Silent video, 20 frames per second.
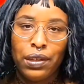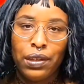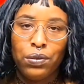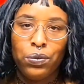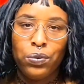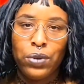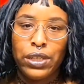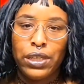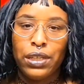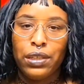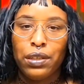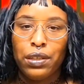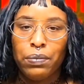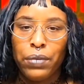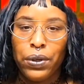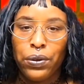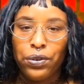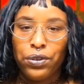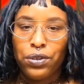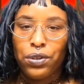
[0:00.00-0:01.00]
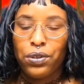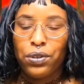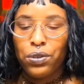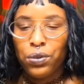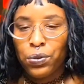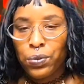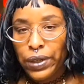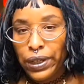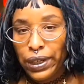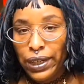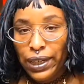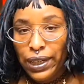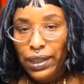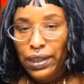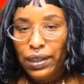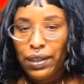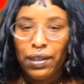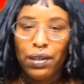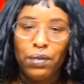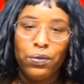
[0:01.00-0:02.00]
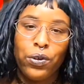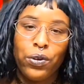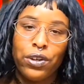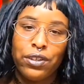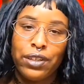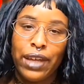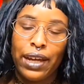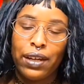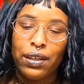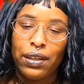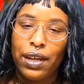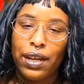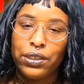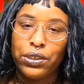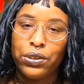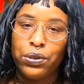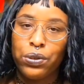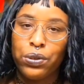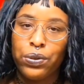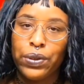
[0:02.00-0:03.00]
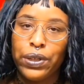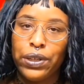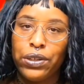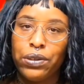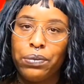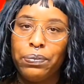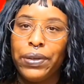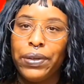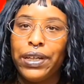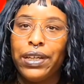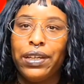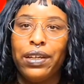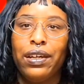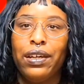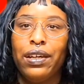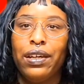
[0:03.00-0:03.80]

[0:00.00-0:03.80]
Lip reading: because it wasn't the most thrilling for a psychological thriller, but